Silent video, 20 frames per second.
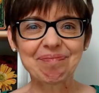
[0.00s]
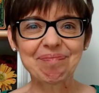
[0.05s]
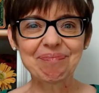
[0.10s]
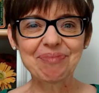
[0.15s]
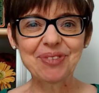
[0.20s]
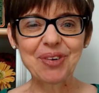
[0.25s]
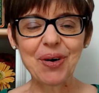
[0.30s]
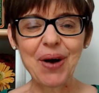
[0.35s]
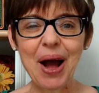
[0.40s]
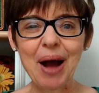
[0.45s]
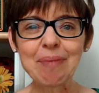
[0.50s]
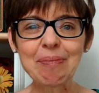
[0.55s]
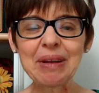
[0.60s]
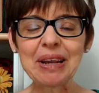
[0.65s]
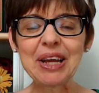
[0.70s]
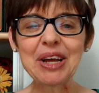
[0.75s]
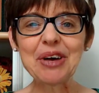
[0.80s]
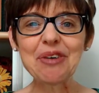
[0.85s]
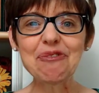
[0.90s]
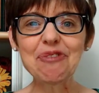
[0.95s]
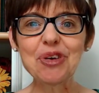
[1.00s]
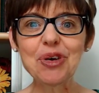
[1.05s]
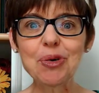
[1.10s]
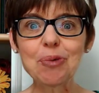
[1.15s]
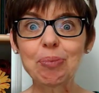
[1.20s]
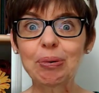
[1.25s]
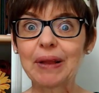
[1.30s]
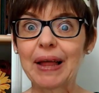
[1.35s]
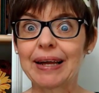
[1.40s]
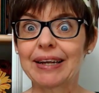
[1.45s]
So how many of you
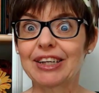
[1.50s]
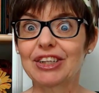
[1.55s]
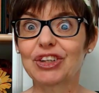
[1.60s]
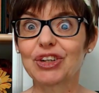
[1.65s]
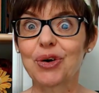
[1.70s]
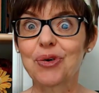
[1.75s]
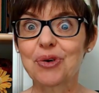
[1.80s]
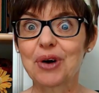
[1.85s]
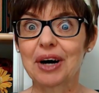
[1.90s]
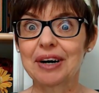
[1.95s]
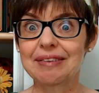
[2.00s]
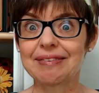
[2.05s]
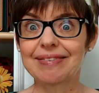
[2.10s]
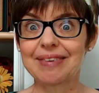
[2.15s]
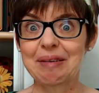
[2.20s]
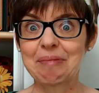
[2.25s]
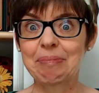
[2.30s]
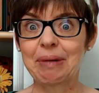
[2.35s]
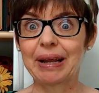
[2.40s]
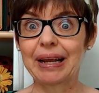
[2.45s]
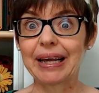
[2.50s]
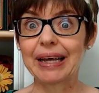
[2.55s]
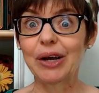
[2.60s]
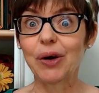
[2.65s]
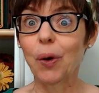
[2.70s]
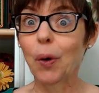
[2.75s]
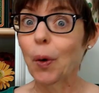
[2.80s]
played a joke on somebody,